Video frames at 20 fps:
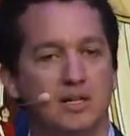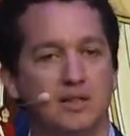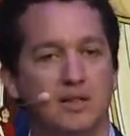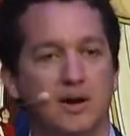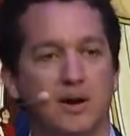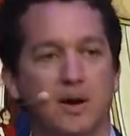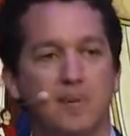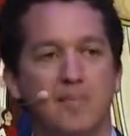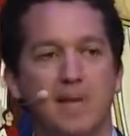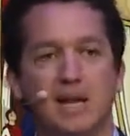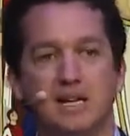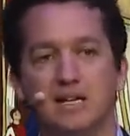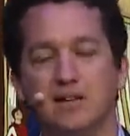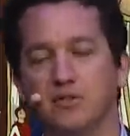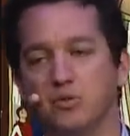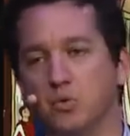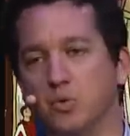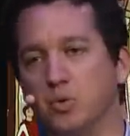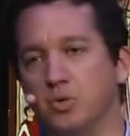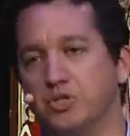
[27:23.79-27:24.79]
There are many of
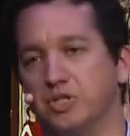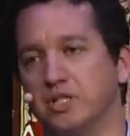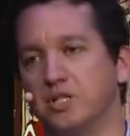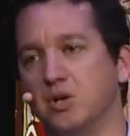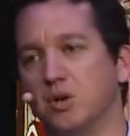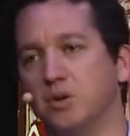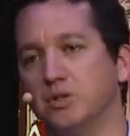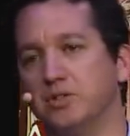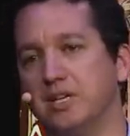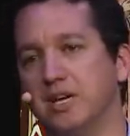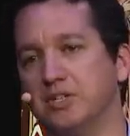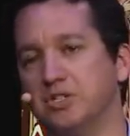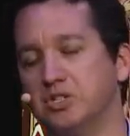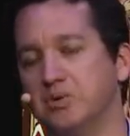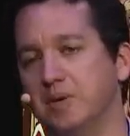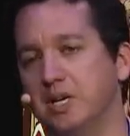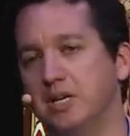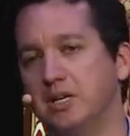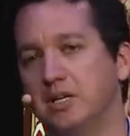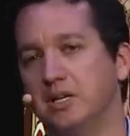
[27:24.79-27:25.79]
the rules in the Old
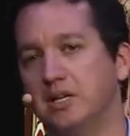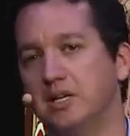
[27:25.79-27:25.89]
Testament